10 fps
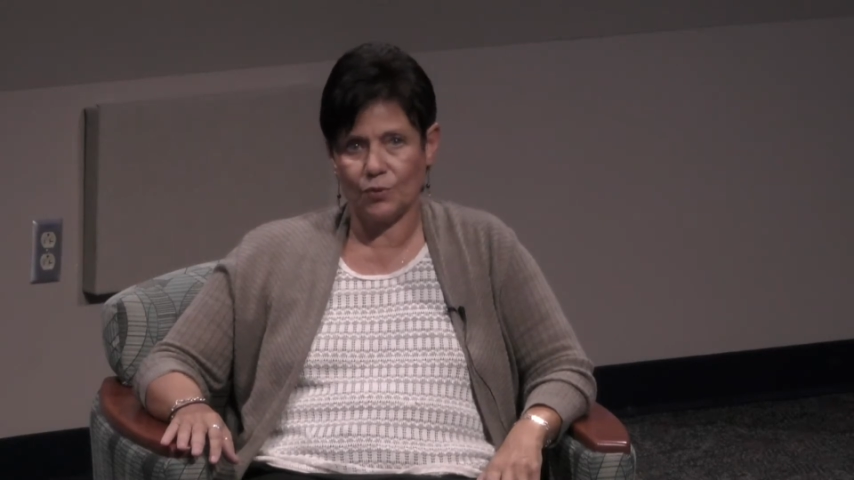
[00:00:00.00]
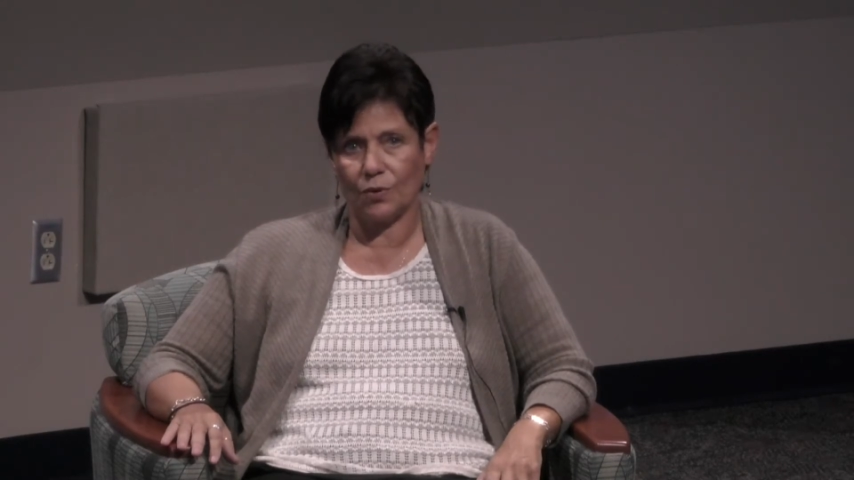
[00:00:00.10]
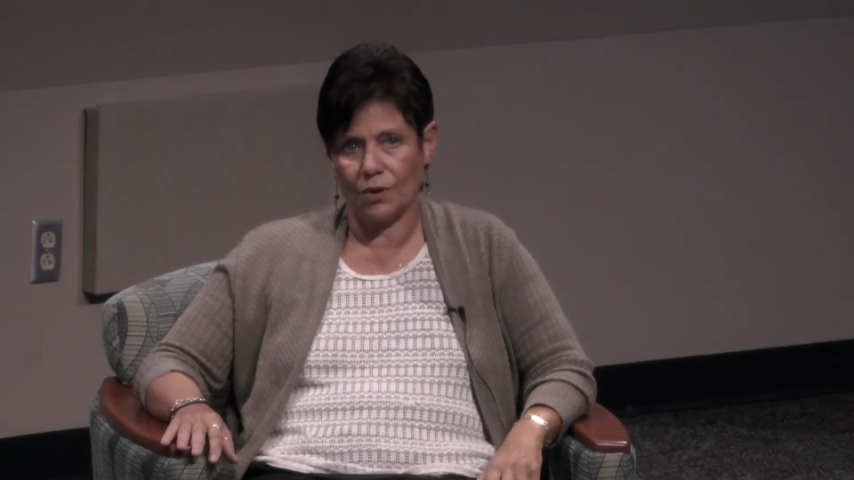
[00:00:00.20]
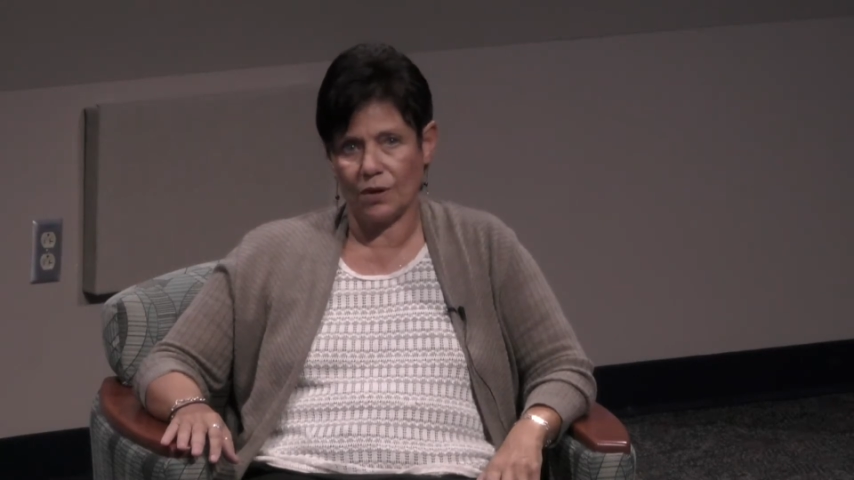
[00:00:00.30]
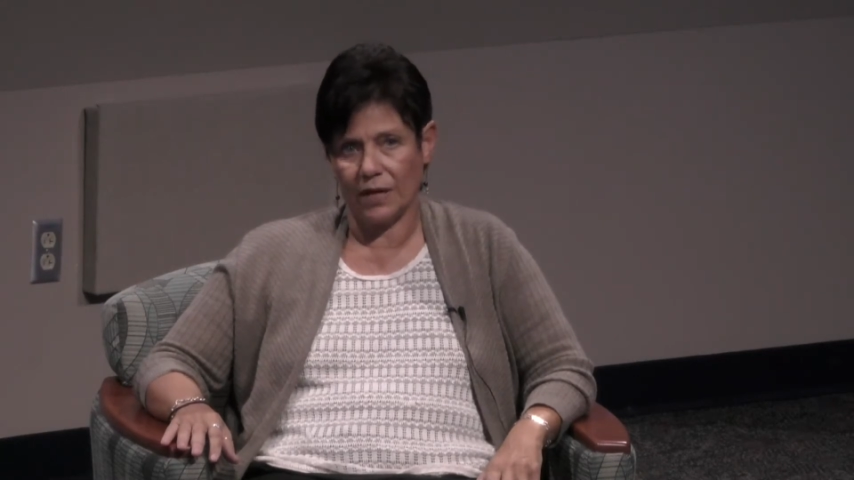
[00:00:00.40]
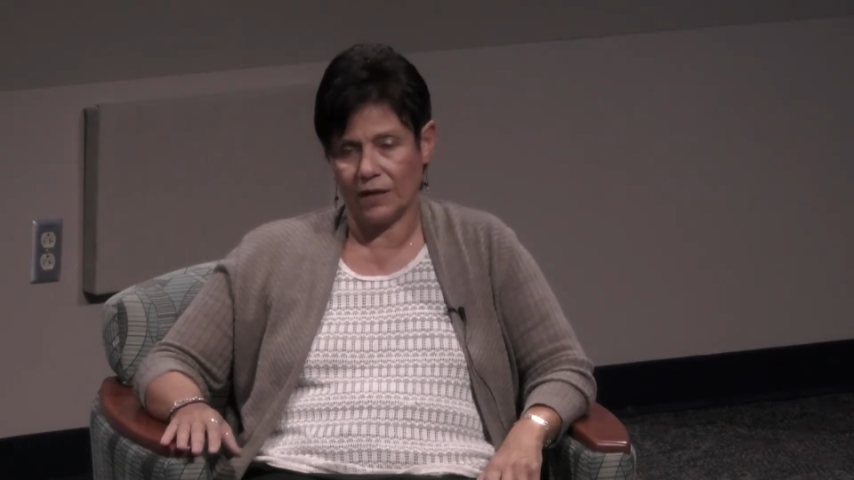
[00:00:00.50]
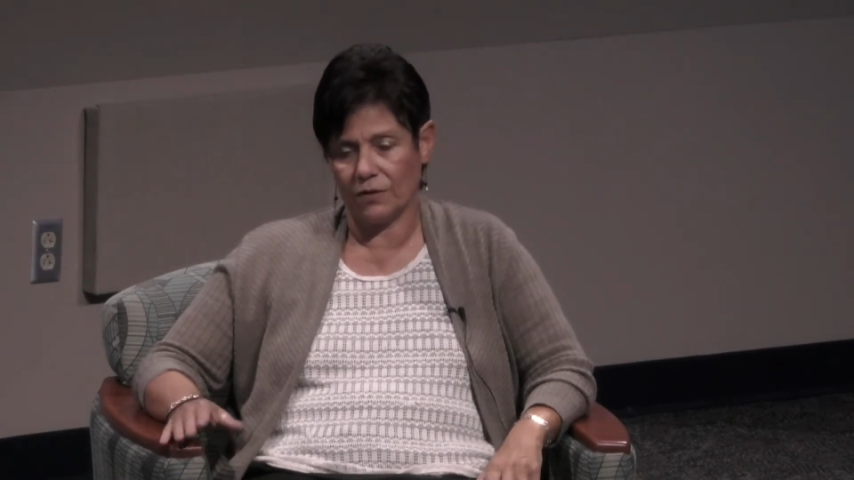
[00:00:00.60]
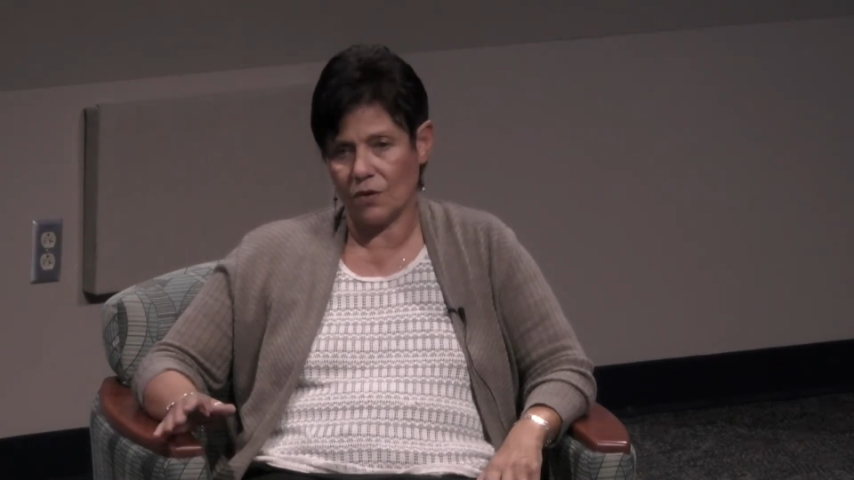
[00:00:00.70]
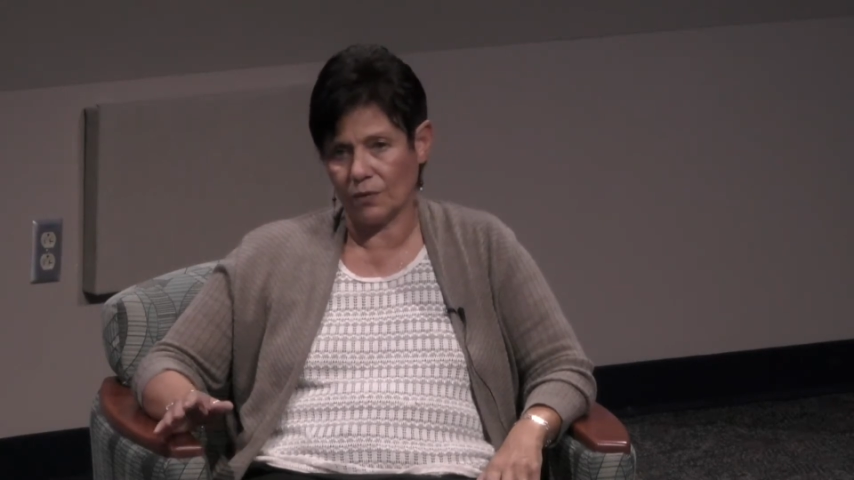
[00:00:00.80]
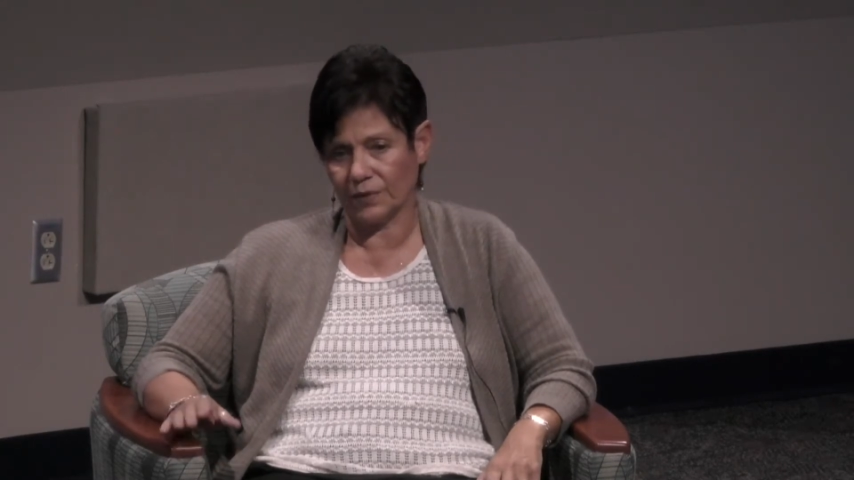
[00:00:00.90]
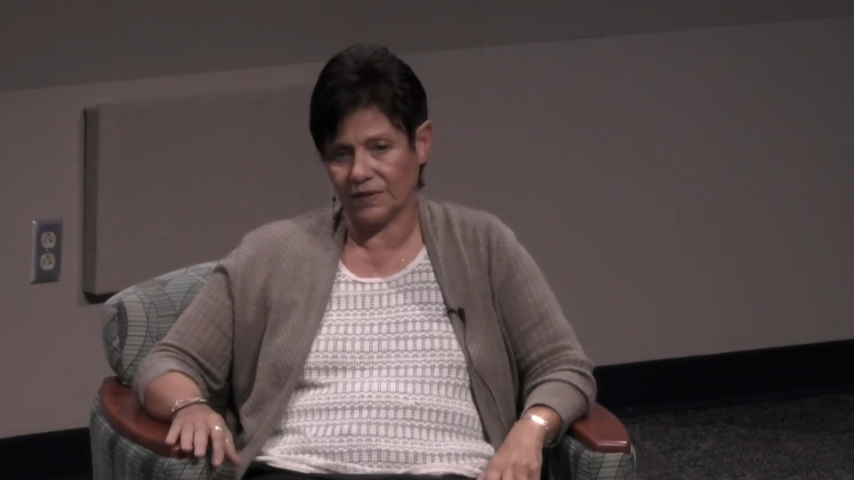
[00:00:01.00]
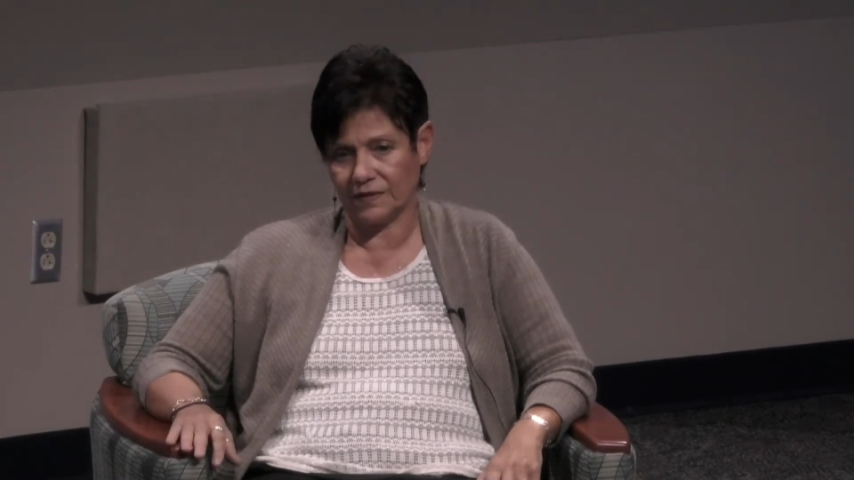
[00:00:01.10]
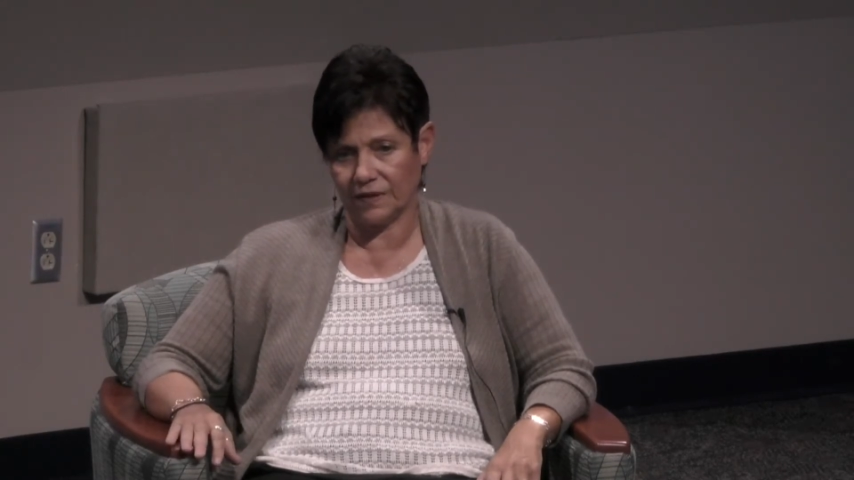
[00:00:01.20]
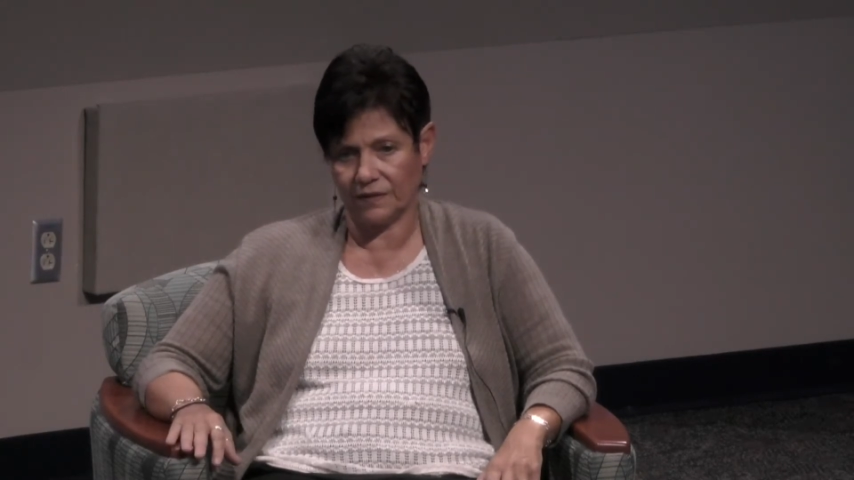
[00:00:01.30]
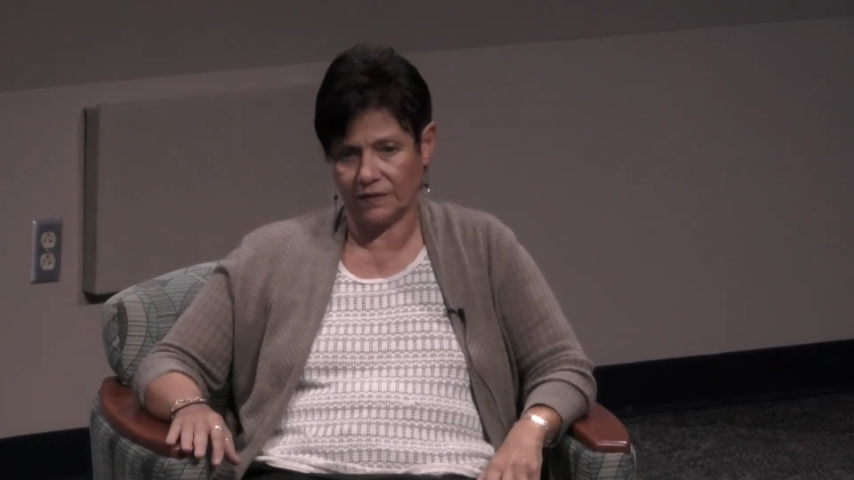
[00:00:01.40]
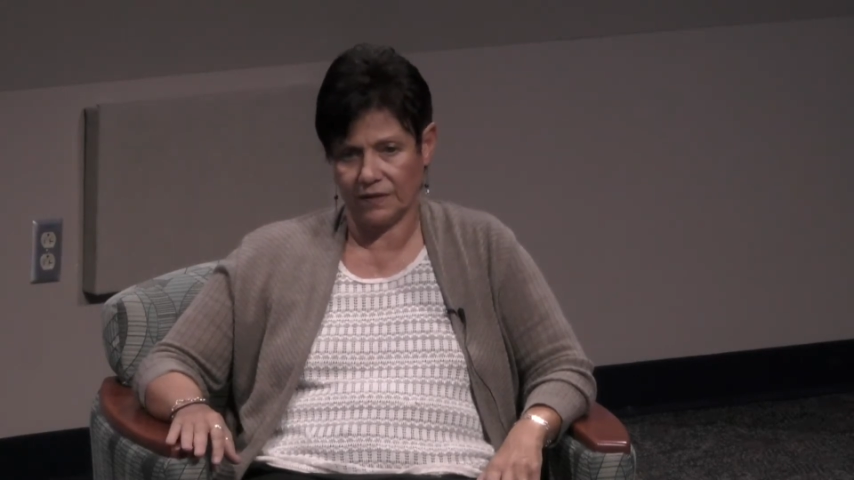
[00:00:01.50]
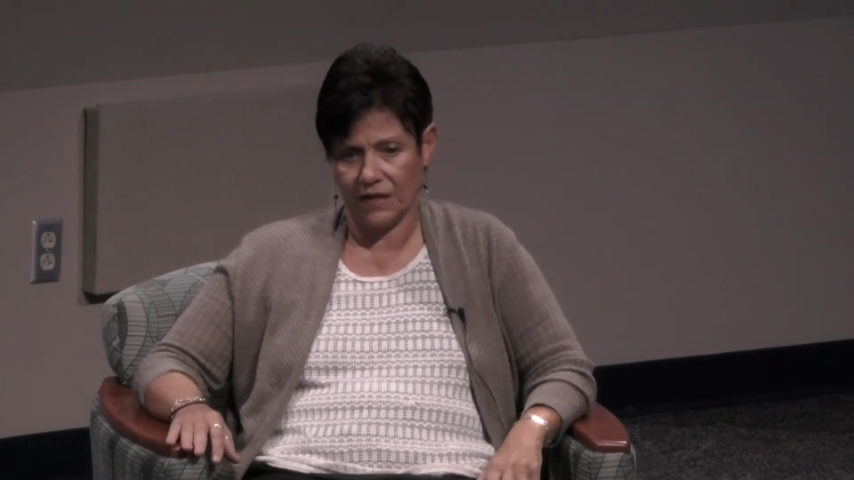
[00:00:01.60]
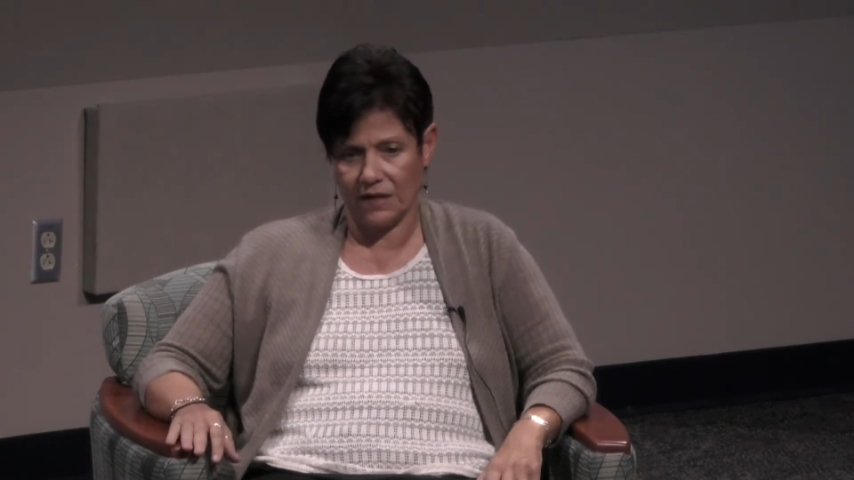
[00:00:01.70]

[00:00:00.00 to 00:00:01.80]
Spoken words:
who are in homelessness,